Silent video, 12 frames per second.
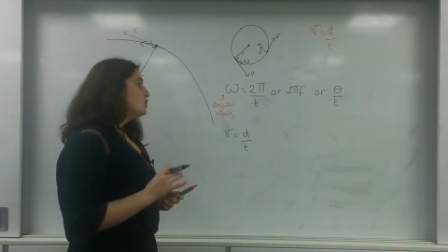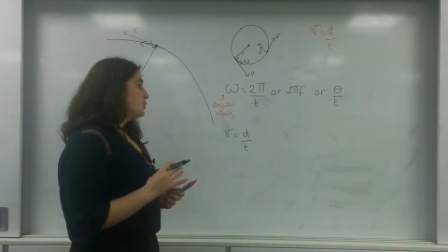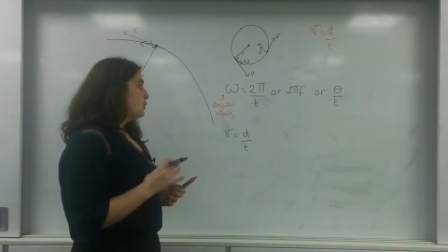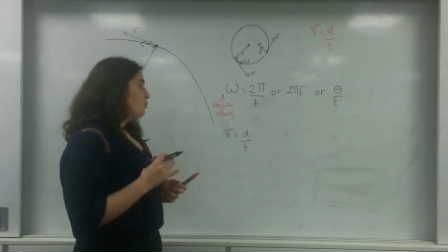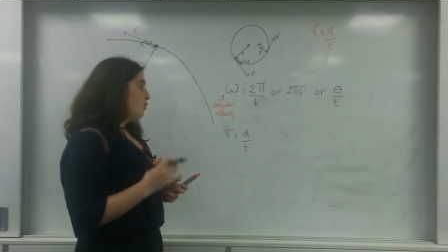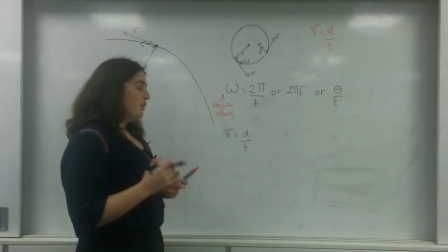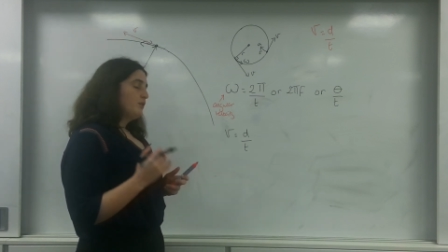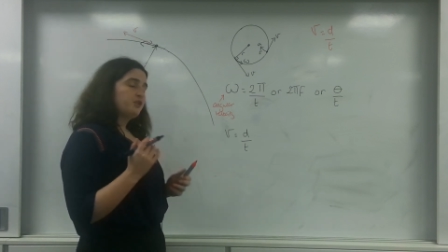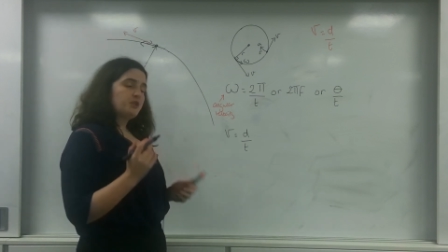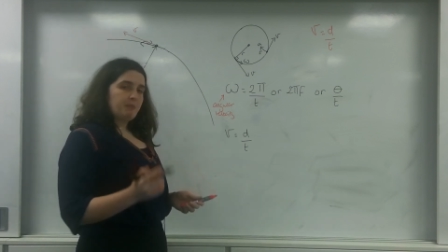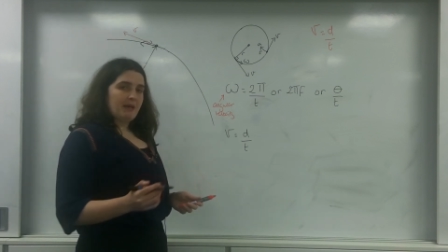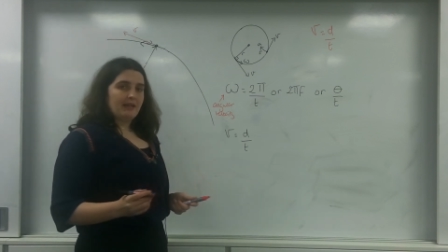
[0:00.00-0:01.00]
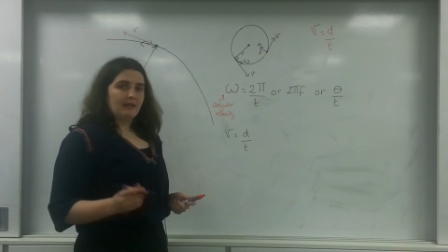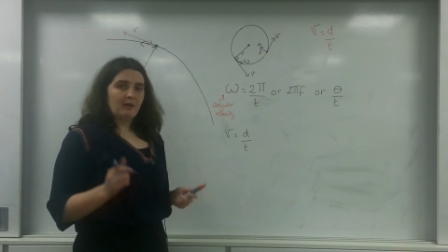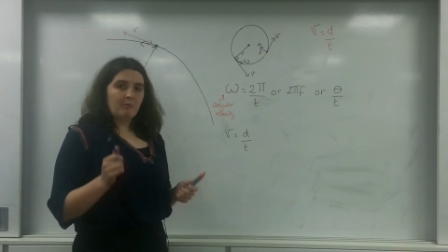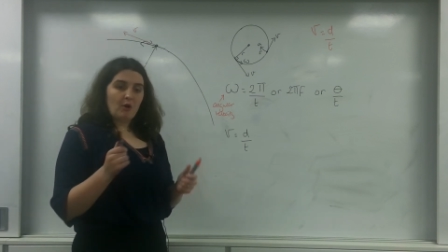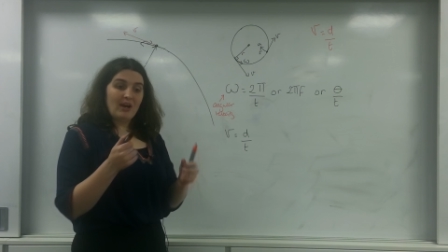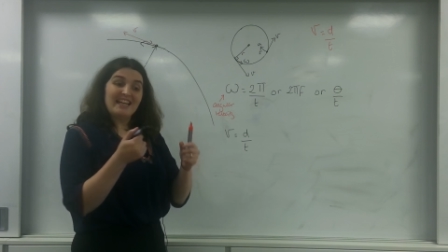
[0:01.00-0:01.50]
So in one
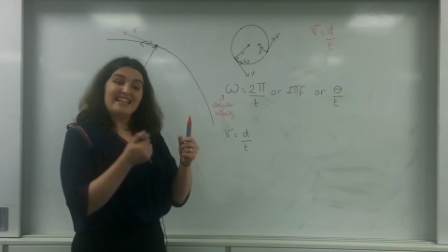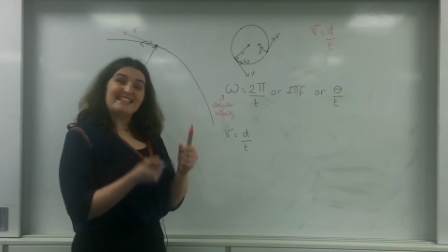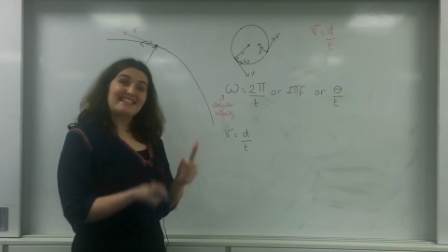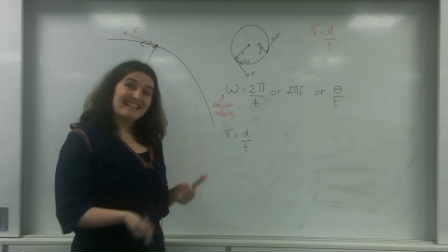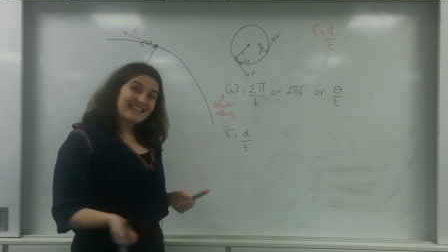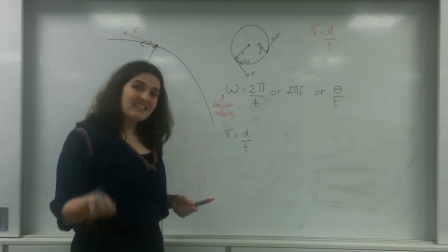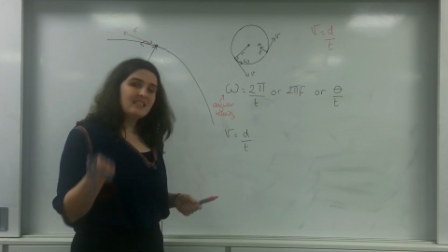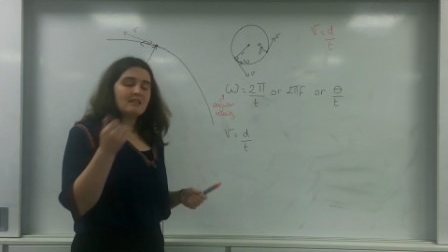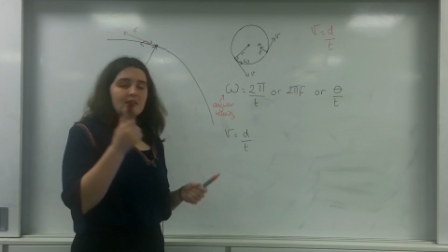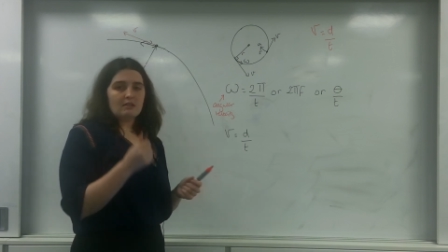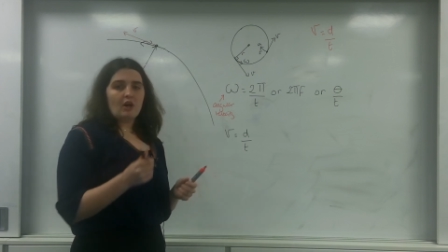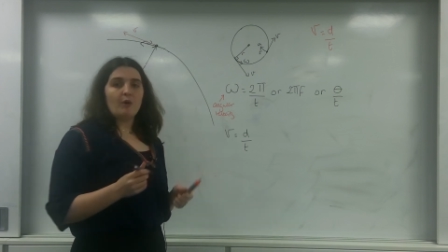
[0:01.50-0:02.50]
spin, my distance